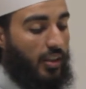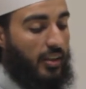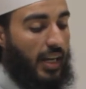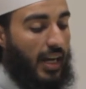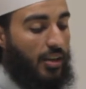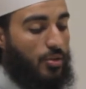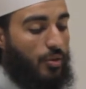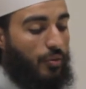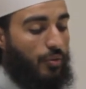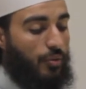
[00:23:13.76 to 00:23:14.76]
The house
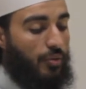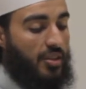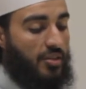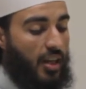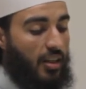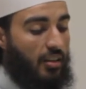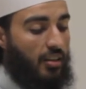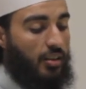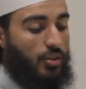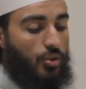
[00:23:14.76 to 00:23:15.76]
of the
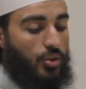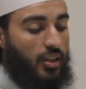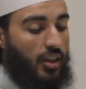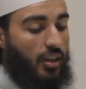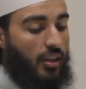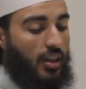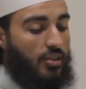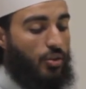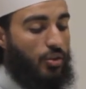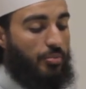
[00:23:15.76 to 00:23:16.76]
son, the daughter,
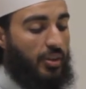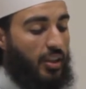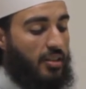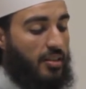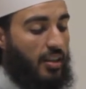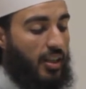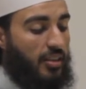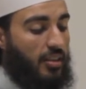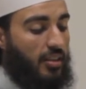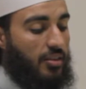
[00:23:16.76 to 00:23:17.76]
has not been
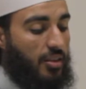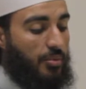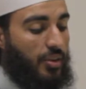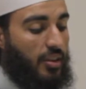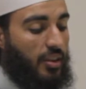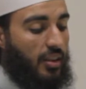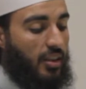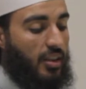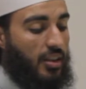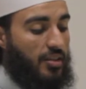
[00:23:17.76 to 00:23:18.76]
cited separately,
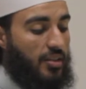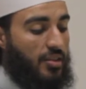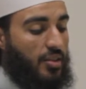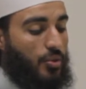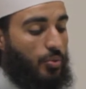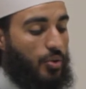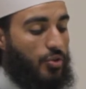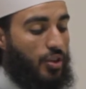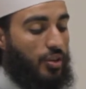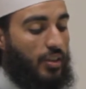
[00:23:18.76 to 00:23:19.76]
since it
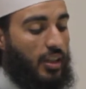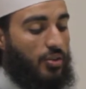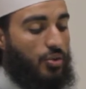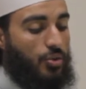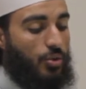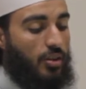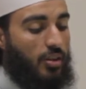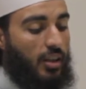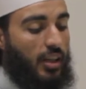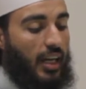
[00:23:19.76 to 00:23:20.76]
was generally understood
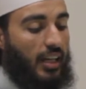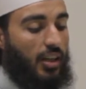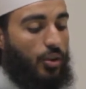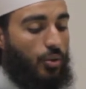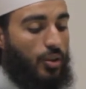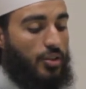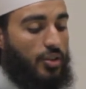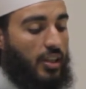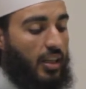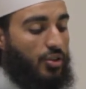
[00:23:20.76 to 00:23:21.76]
and
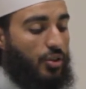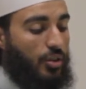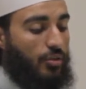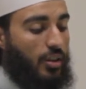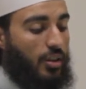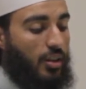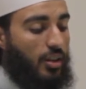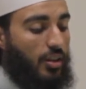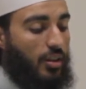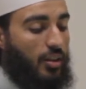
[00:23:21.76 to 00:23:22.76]
acknowledged that children,
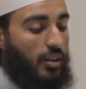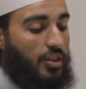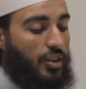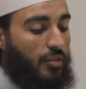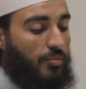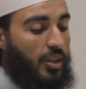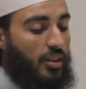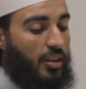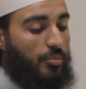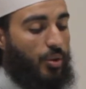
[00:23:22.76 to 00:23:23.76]
their
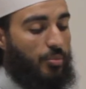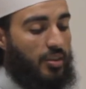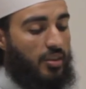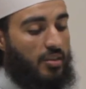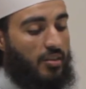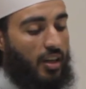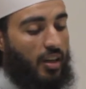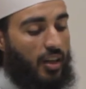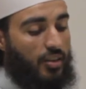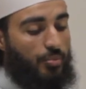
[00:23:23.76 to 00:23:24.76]
achievement and properties
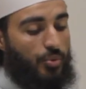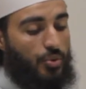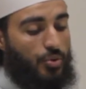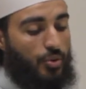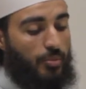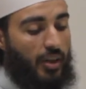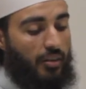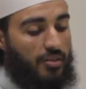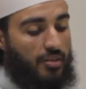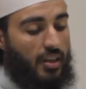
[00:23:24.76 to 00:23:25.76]
are attributes to the
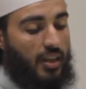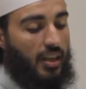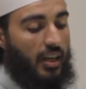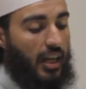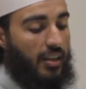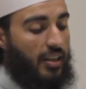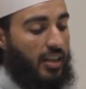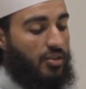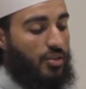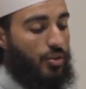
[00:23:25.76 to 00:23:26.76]
parents, and
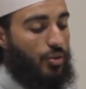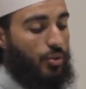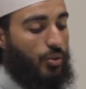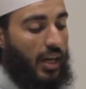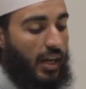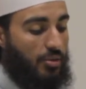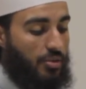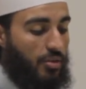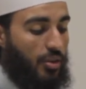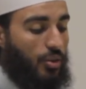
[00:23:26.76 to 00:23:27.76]
that's your
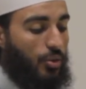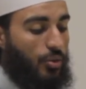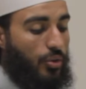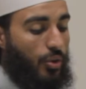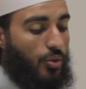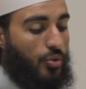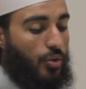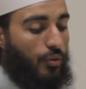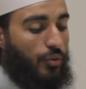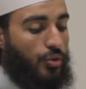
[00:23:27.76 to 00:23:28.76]
house. Include those
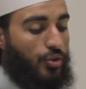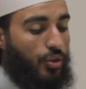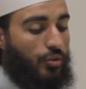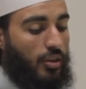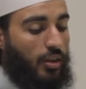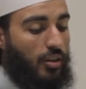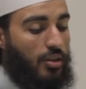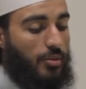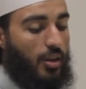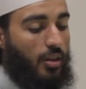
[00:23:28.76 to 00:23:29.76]
of your children.
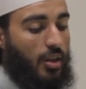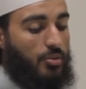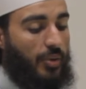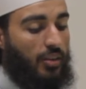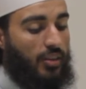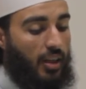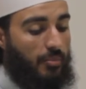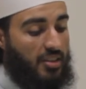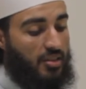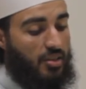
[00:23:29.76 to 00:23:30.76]
Allah subhanahu wa ta'ala
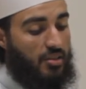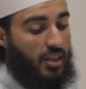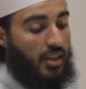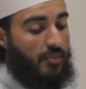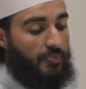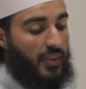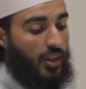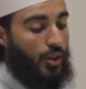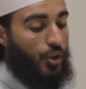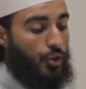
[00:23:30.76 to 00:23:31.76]
Messenger said,
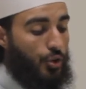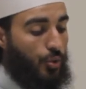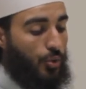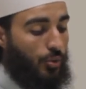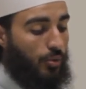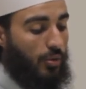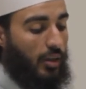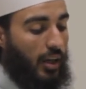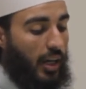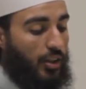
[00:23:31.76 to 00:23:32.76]
"You
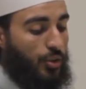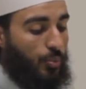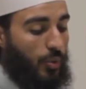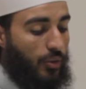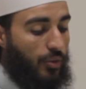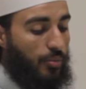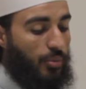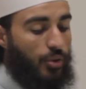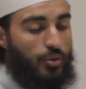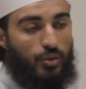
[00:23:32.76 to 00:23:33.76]
and your wealth
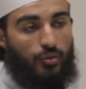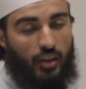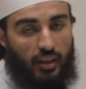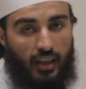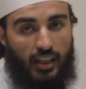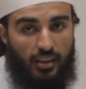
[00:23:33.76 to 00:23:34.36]
belong to your father."